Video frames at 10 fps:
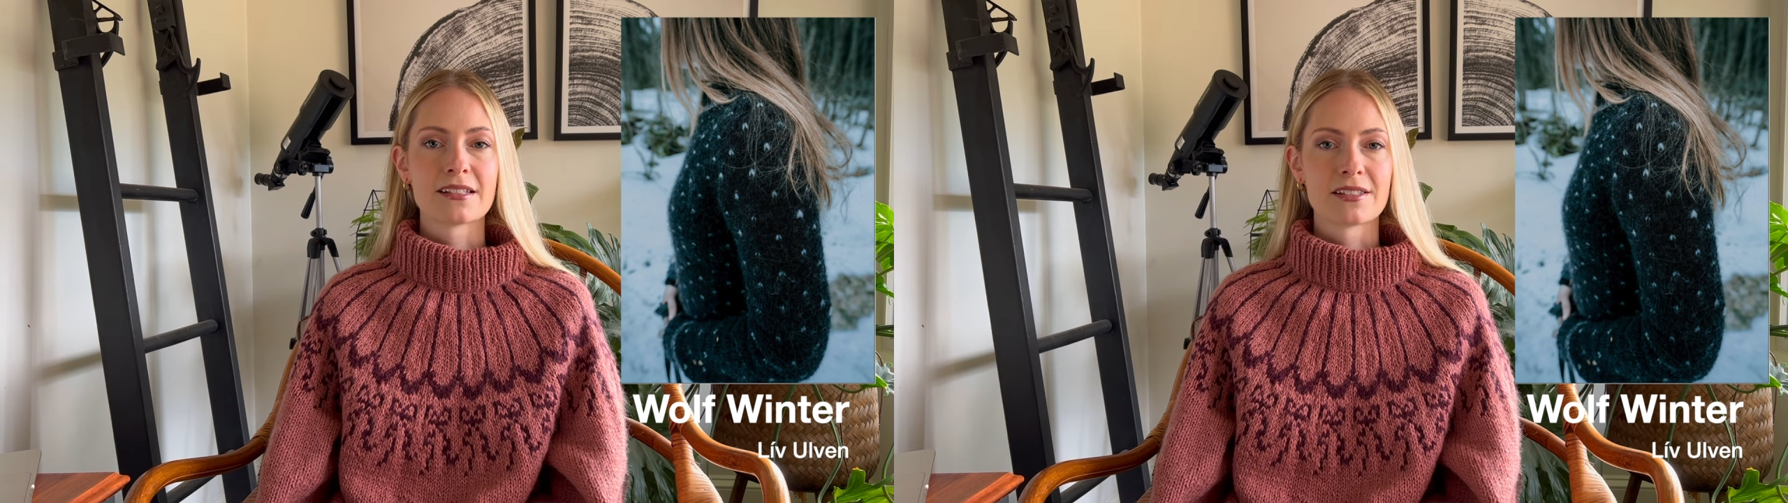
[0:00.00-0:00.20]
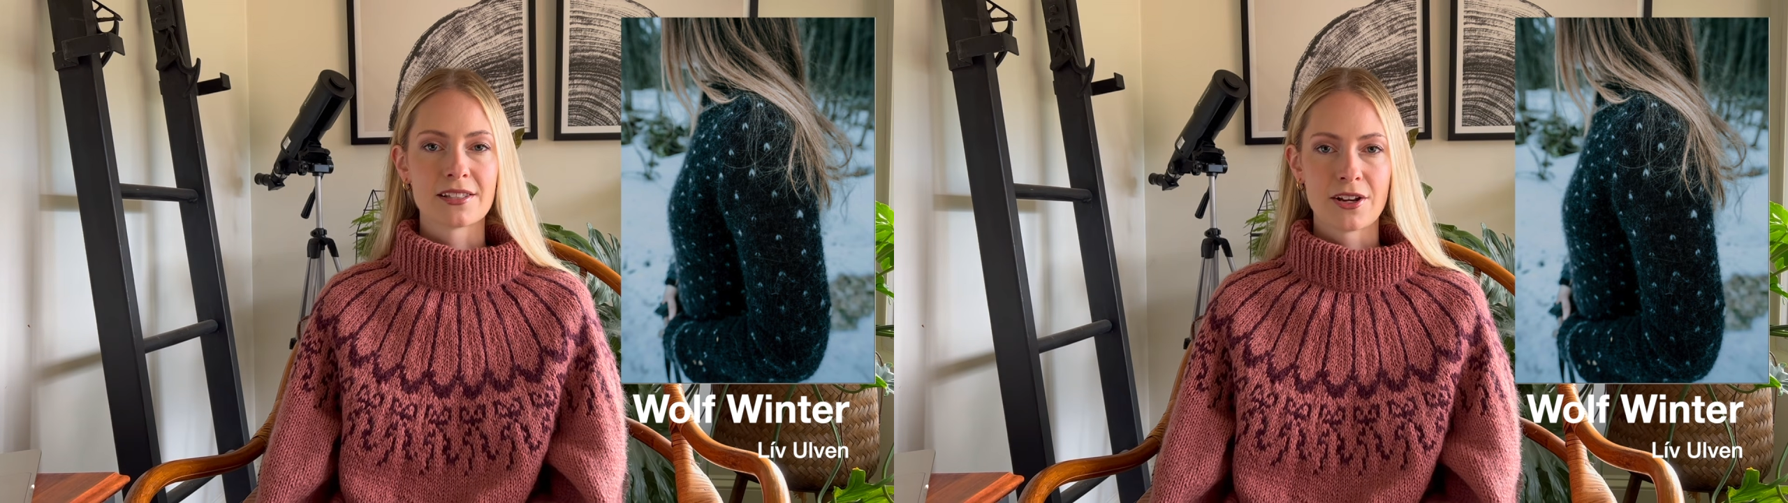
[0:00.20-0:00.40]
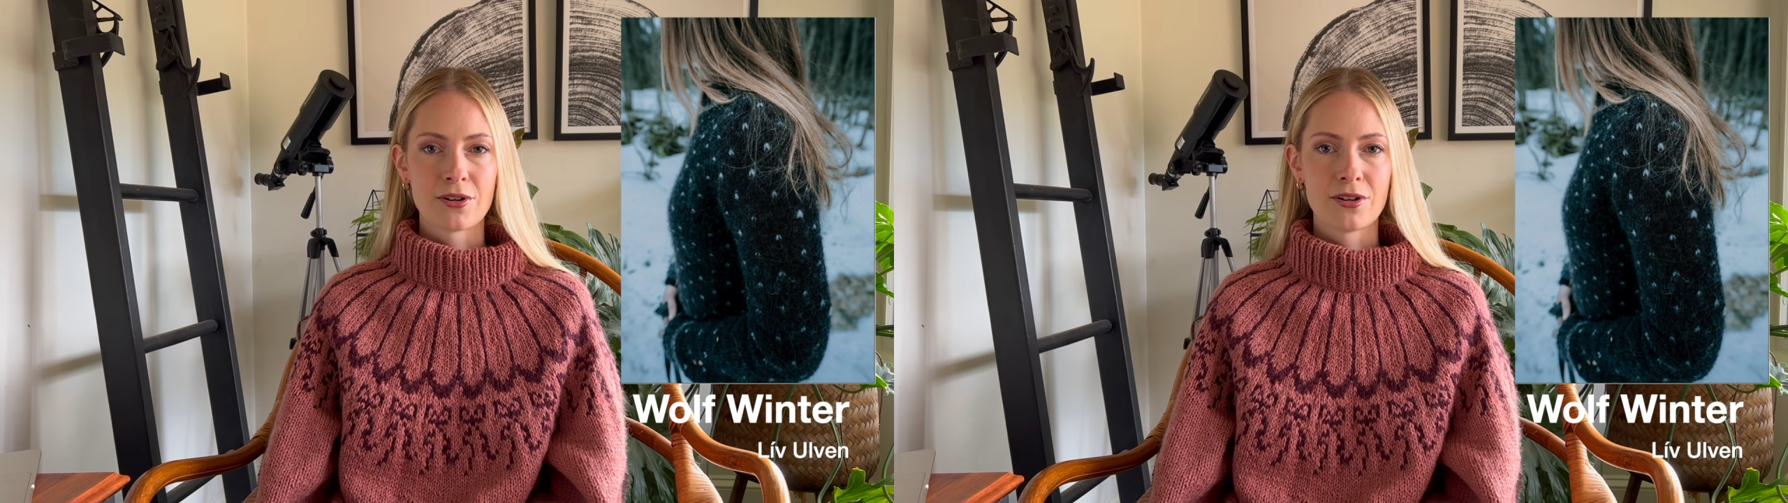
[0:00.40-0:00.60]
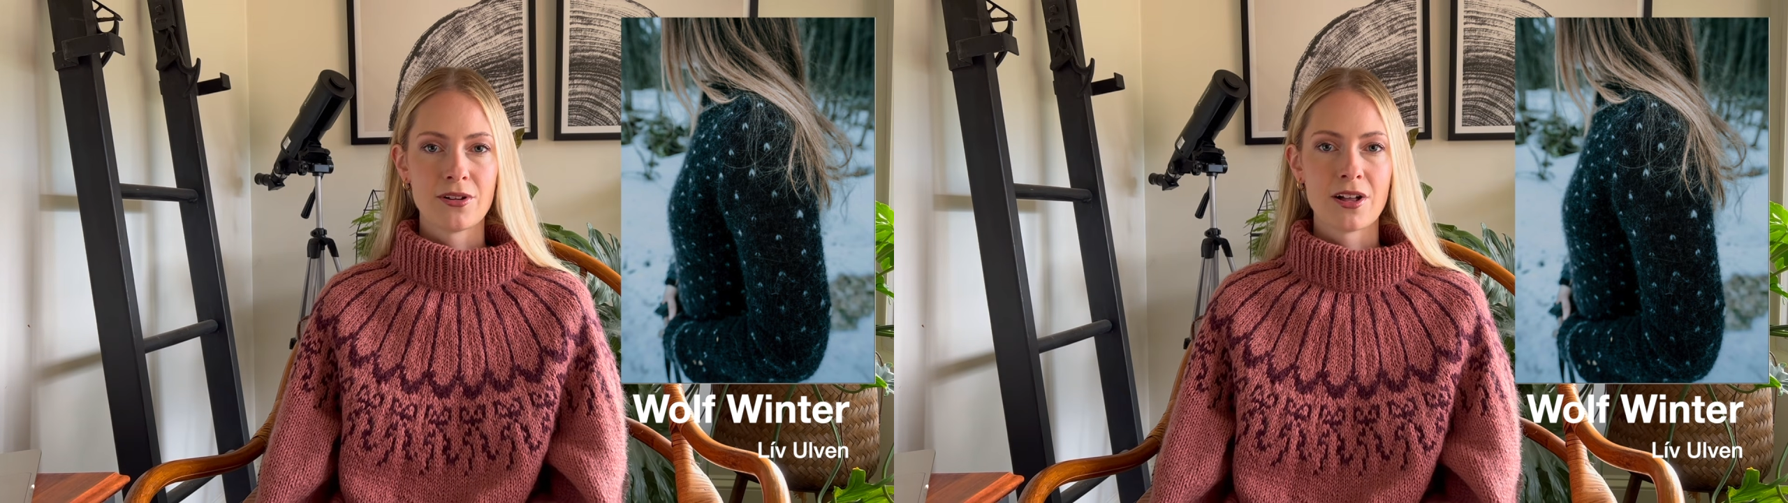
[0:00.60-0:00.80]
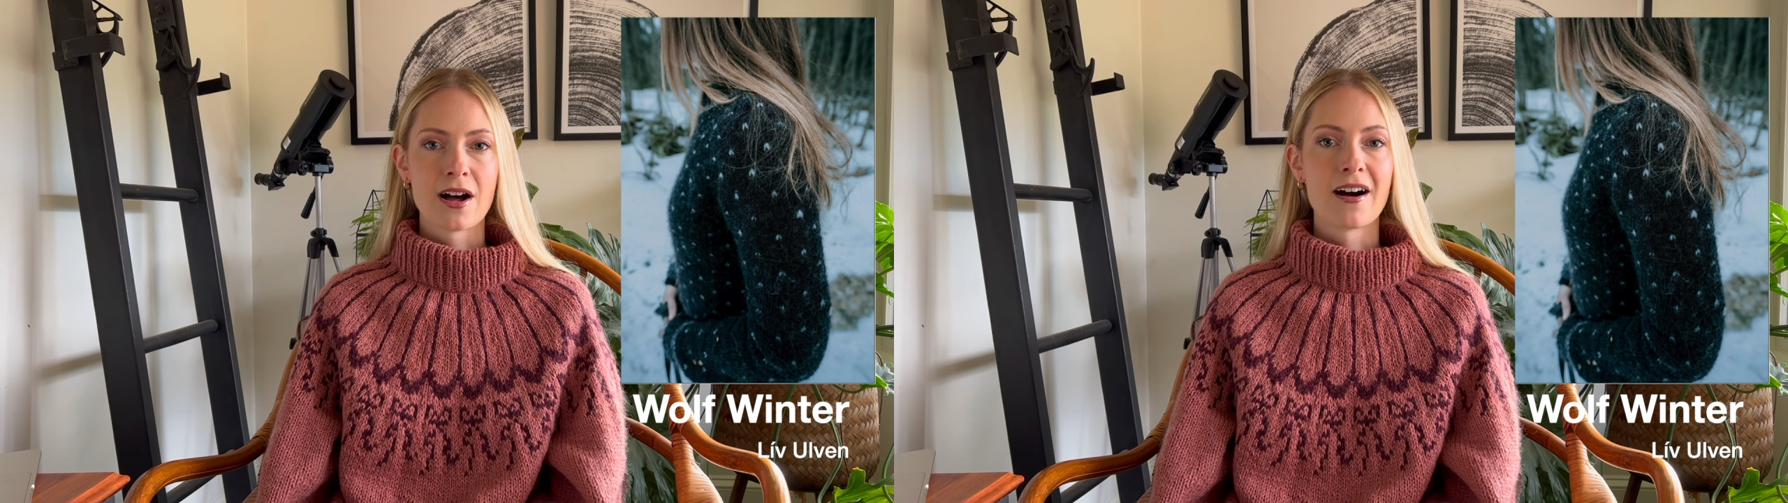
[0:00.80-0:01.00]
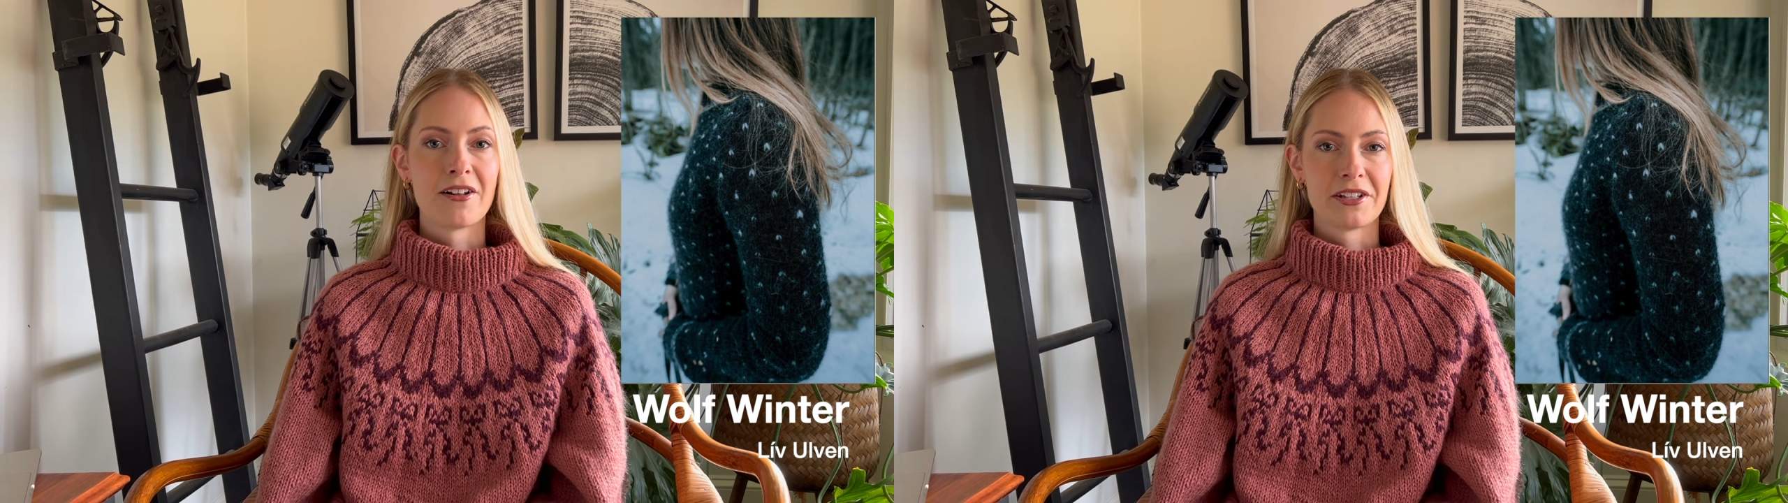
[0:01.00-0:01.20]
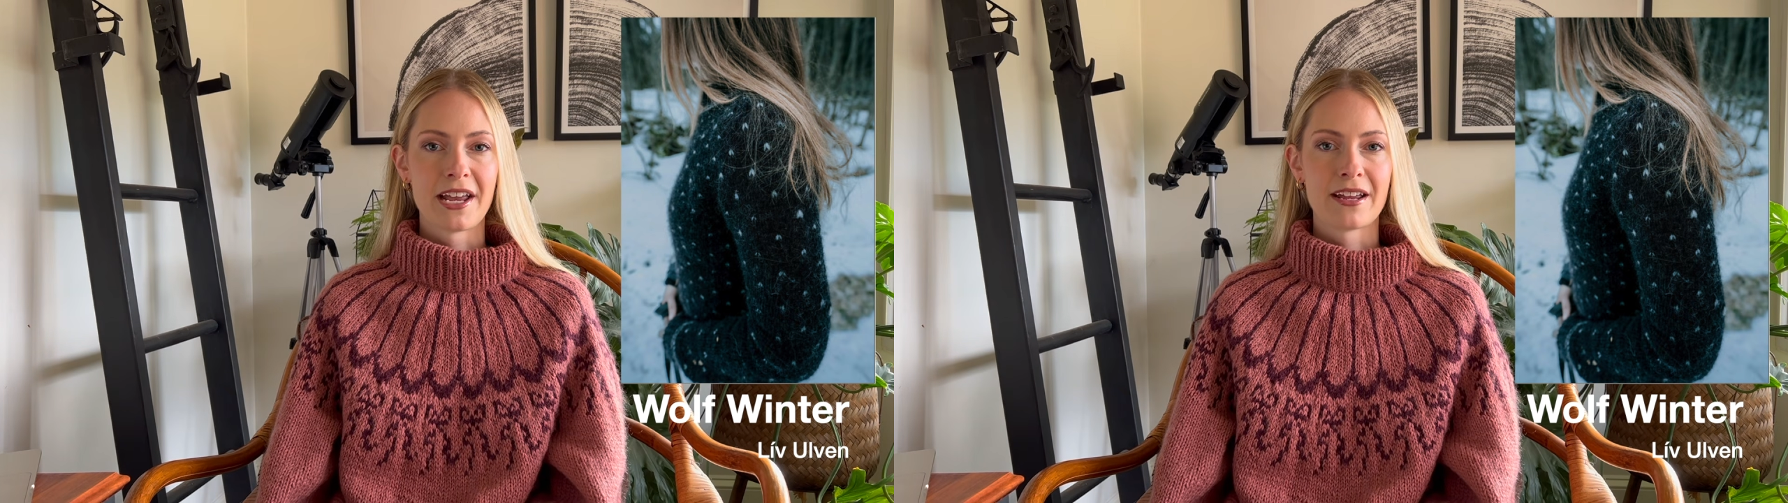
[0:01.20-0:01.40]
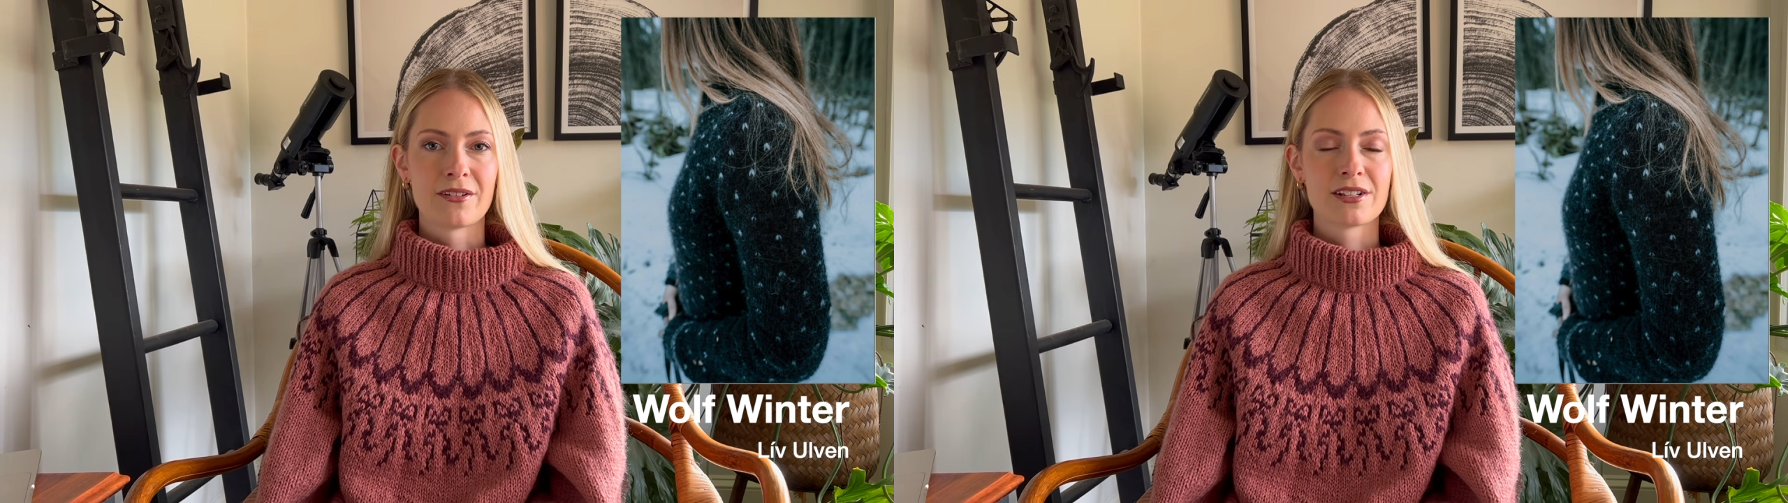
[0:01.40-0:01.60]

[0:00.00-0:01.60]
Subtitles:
subtle holiday,